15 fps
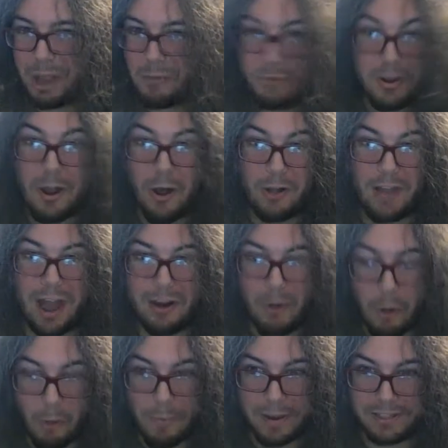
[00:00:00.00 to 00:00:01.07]
we all got a
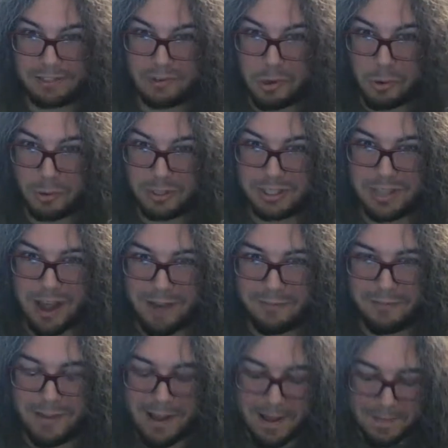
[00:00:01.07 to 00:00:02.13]
whole bunch of cool stuff.
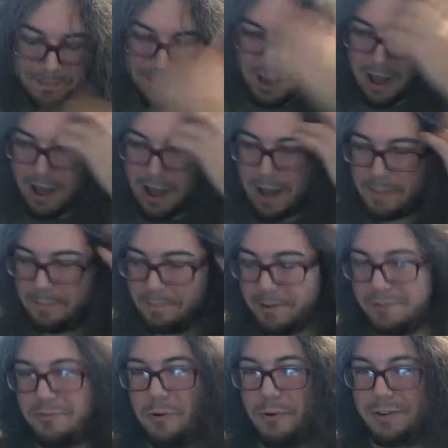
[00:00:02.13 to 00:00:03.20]
But
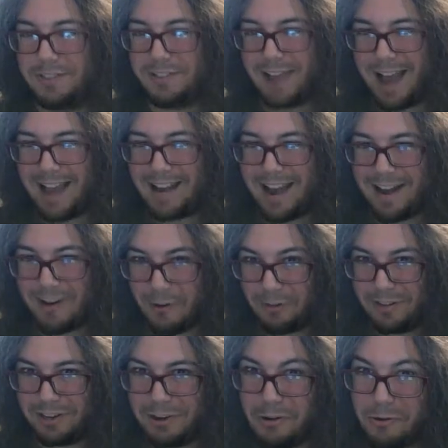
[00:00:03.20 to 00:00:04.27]
of course, I got all
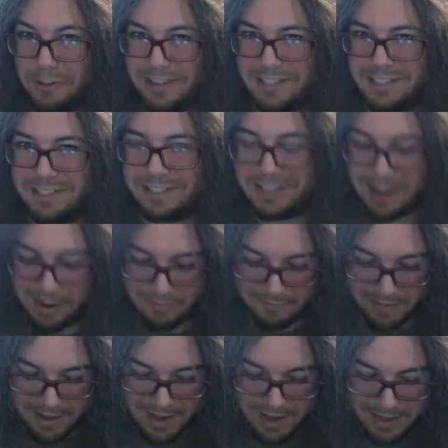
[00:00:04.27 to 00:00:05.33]
the coolest stuff.
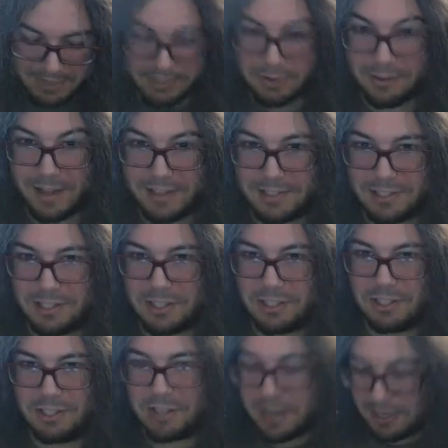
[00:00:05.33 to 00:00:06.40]
So let's
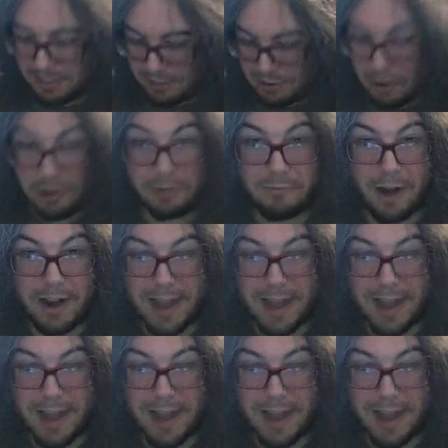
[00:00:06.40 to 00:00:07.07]
just start it right